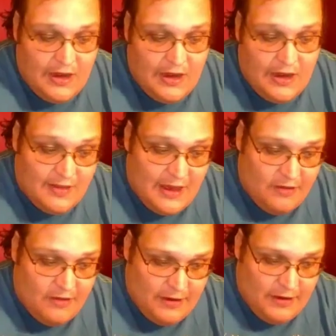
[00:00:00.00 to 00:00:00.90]
now,
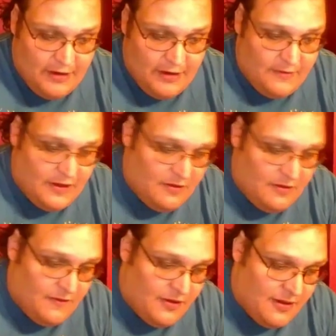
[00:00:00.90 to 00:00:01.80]
part of the
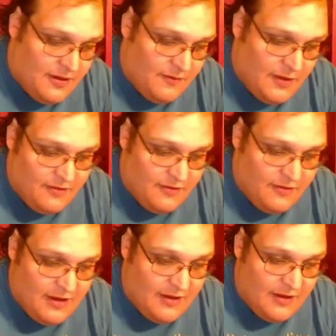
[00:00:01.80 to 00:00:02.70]
University of Wales, Trinity
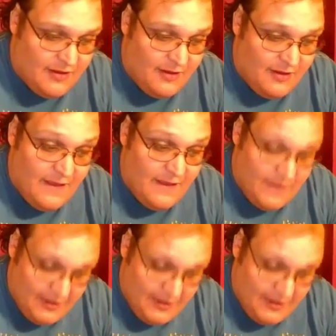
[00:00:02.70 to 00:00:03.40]
St David.